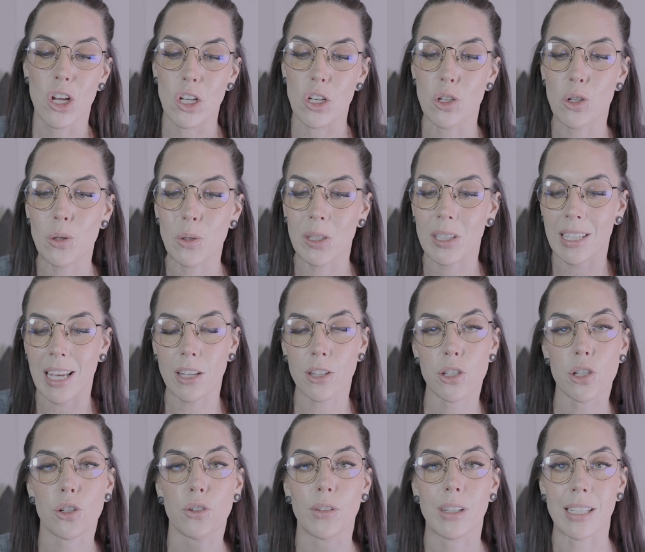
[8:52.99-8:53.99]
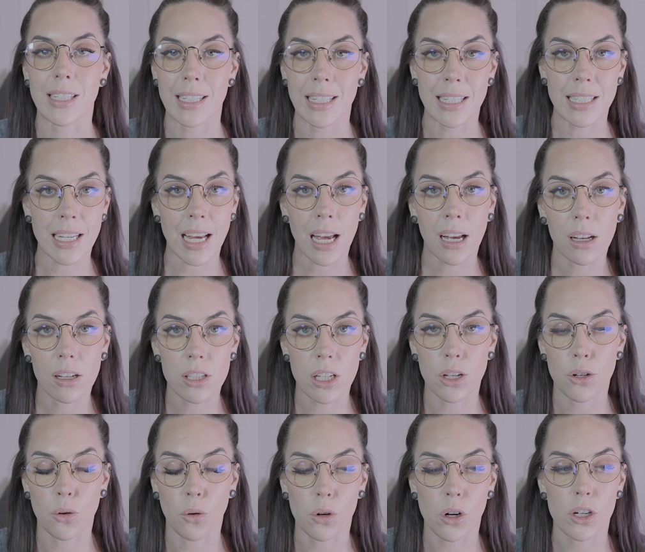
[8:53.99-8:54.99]
new sensory details
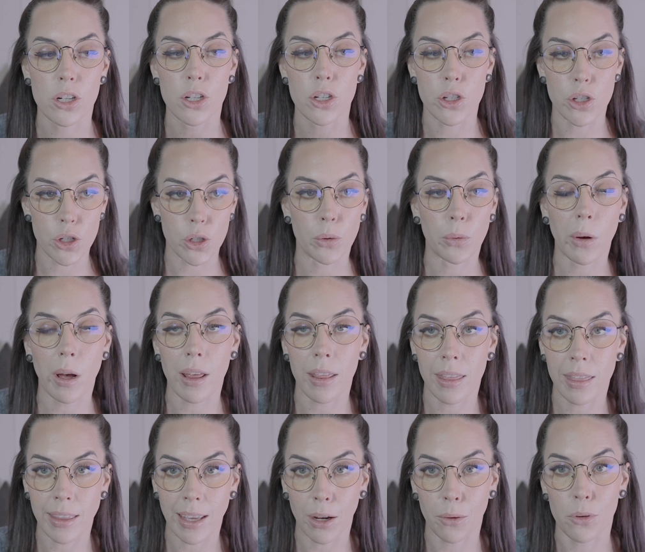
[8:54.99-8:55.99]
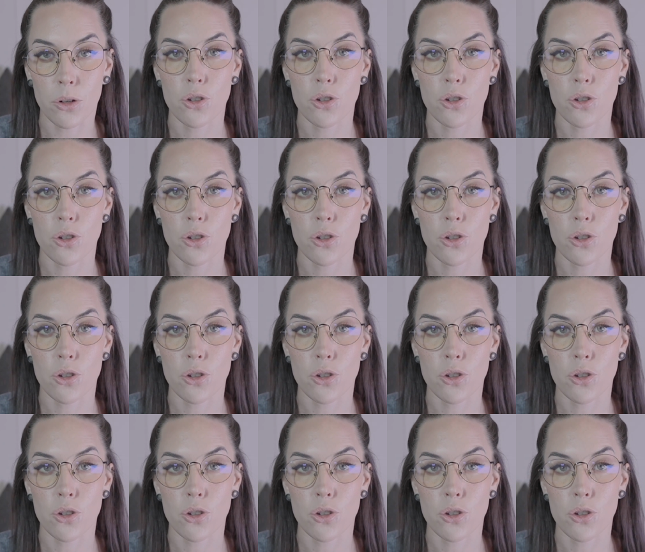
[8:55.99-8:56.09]
in order to do a thing.